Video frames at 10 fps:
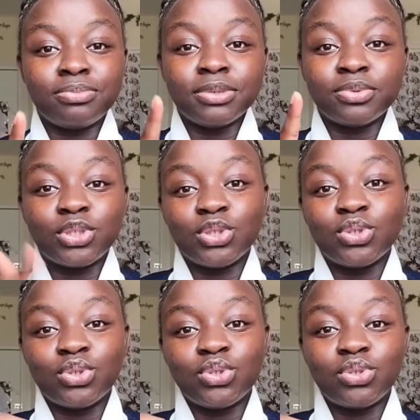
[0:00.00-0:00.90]
people
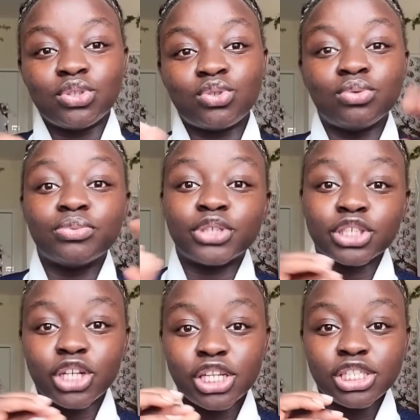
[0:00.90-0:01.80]
to do more
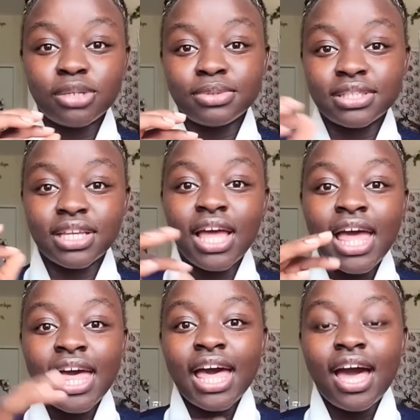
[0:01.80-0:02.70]
scholarships
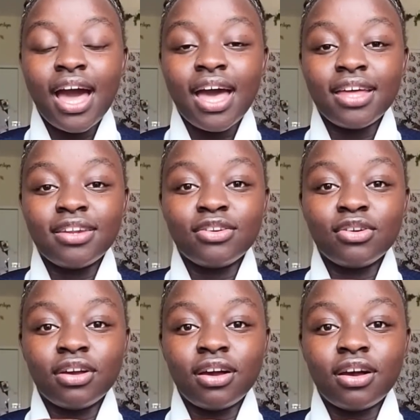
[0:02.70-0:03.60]
and
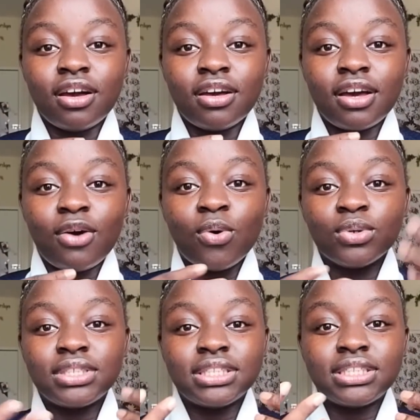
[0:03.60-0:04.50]

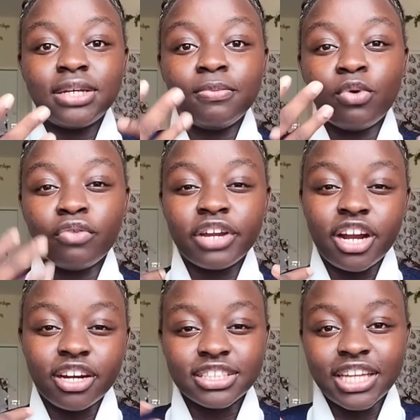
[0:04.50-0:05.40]
hold it in more
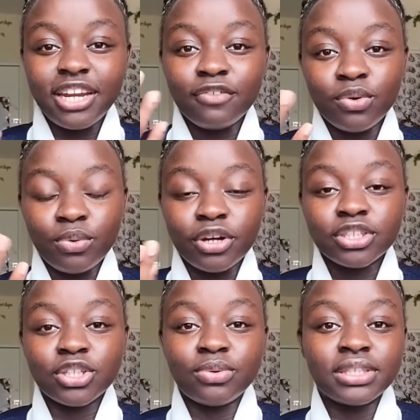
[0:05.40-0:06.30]
regards than even work.
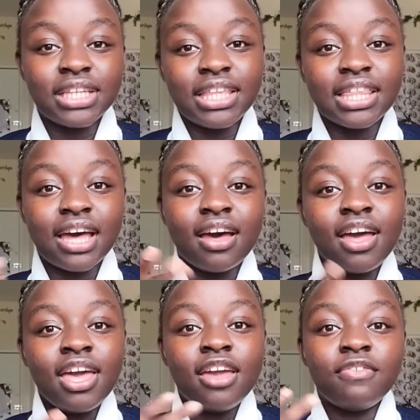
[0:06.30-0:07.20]
So they were saying that
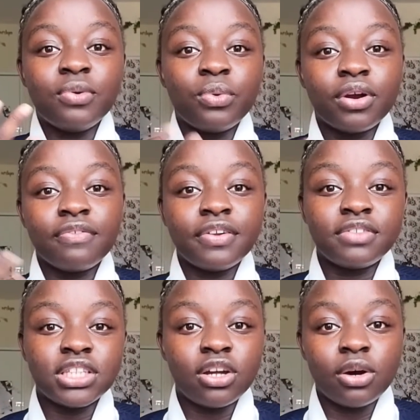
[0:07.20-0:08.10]
if you work
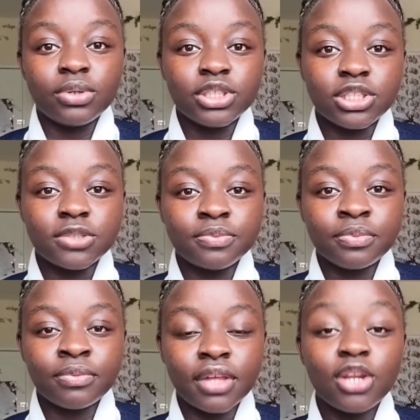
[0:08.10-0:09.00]
15 hours,
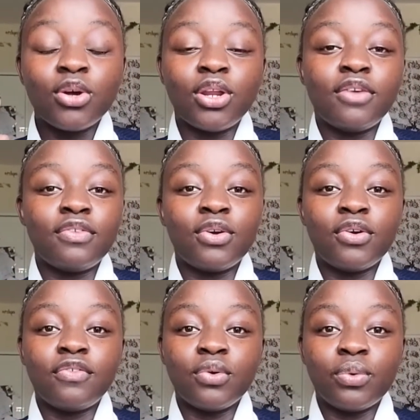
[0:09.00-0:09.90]

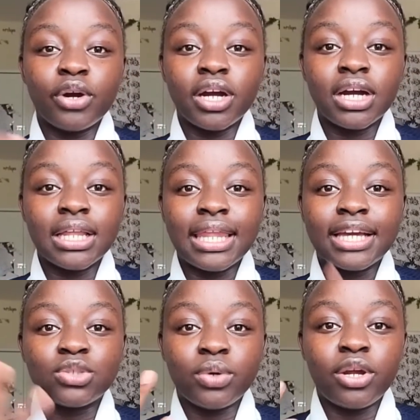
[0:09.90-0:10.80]
if you work
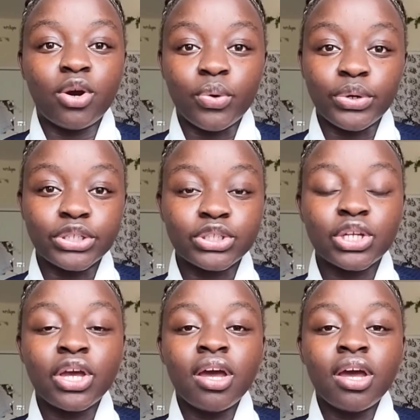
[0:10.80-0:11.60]
like 20 hours